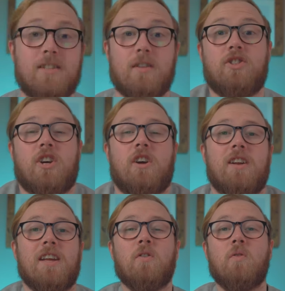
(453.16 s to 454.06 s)
So
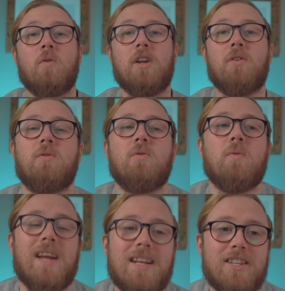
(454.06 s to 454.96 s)
journaling all in
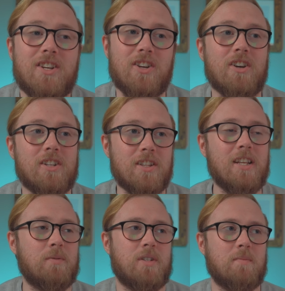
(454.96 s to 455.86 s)
all is good, and
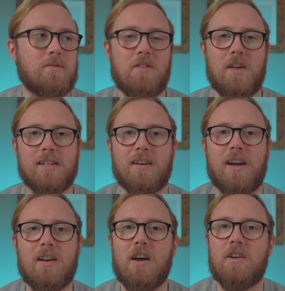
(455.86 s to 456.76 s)
these were some of the things that
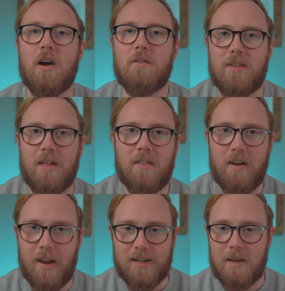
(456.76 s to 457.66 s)
I learned over that
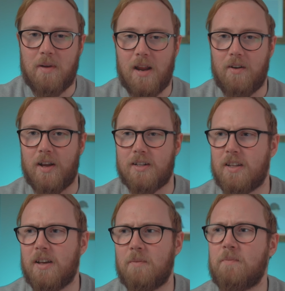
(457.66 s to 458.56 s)
30-day period.
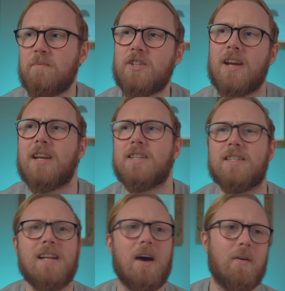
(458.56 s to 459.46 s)
The
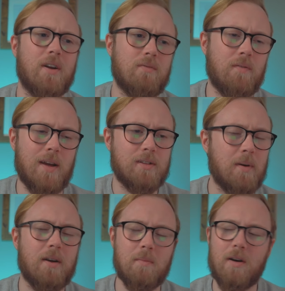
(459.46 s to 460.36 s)
changes in how I could reflect on
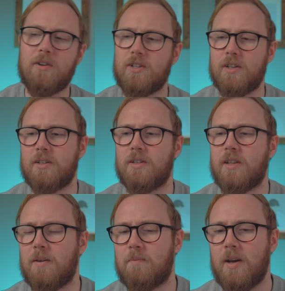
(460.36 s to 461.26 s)
my own emotions,
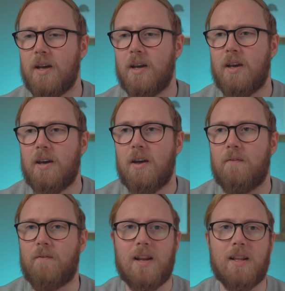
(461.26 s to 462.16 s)

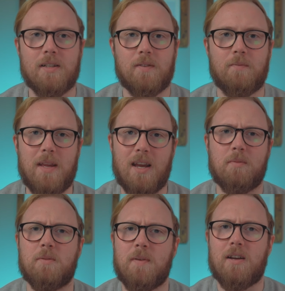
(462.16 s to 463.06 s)
the feelings of being
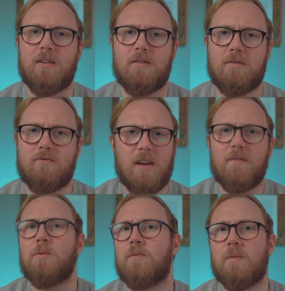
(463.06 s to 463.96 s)
able to be
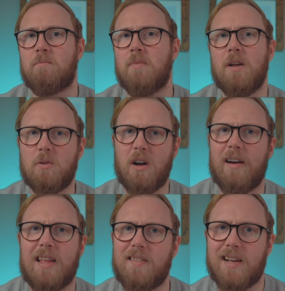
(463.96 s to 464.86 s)
grateful for little
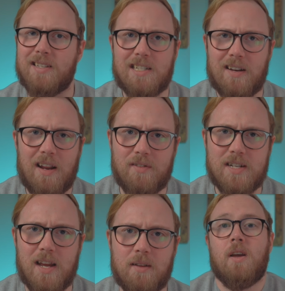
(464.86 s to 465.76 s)
tiny things each and every
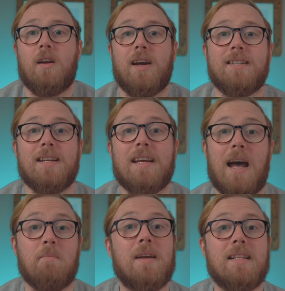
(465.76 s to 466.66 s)
day. And like I said, it
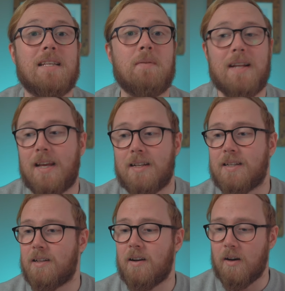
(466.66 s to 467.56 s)
can be intimidating to
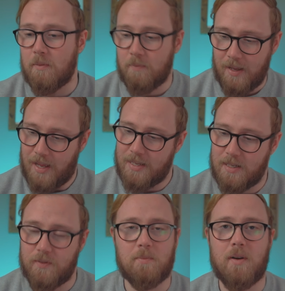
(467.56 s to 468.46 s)
start. Get
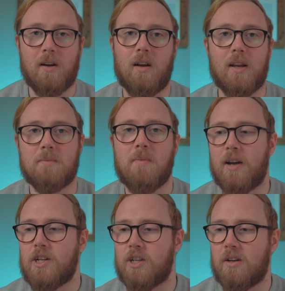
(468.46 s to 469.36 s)
yourself a book like the
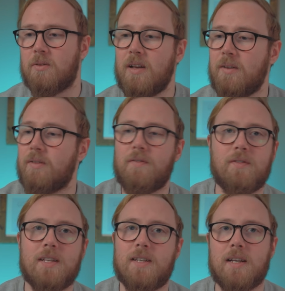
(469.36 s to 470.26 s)
Mind Journal or
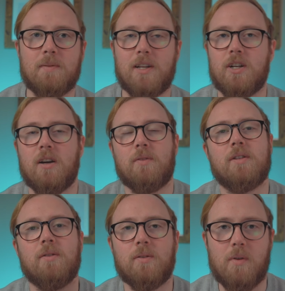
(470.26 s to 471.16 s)
even the 6-minute journal.
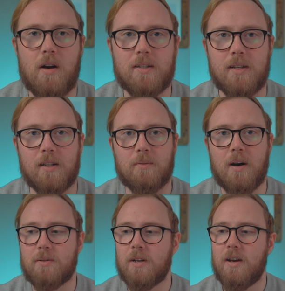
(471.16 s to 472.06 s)
It's not the worst thing in the
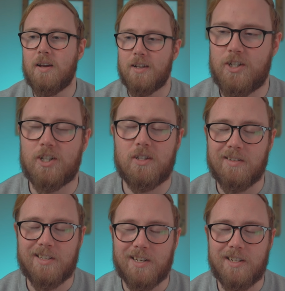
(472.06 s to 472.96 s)
world. It's just not
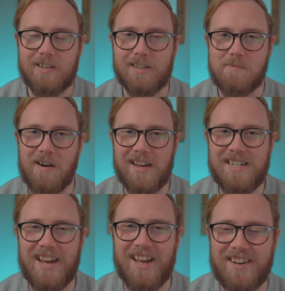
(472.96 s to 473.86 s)
as good as the Mind
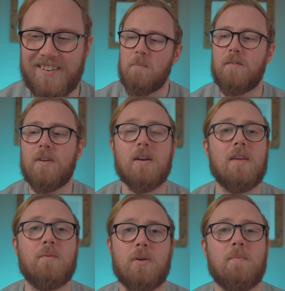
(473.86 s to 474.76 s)
Journal. But if you don't
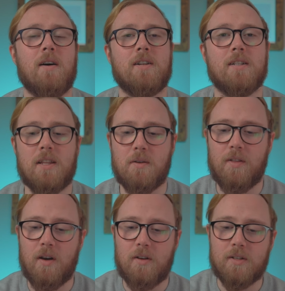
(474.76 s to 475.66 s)
even want to purchase either of
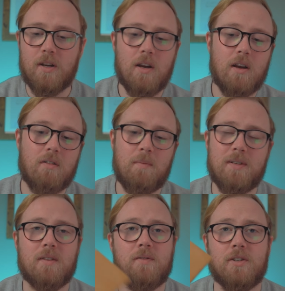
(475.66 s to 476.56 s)
those, grab
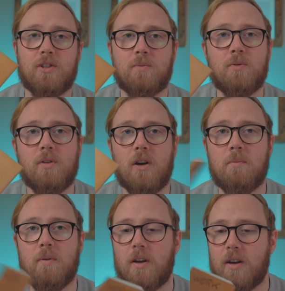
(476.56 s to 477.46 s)
yourself just a small
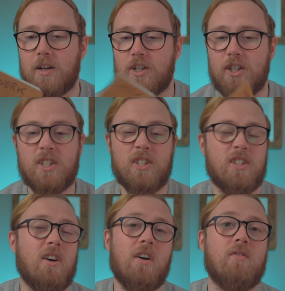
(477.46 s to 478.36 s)
notebook and just
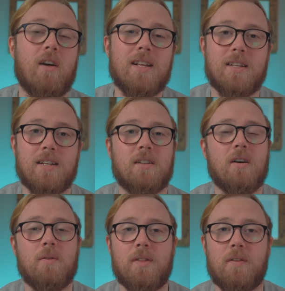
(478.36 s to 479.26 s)
start writing.
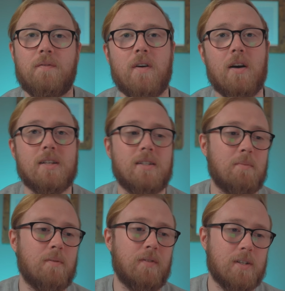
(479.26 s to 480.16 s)
Start with the first
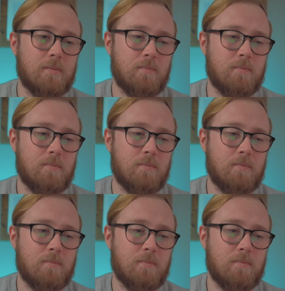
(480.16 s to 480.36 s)
step of this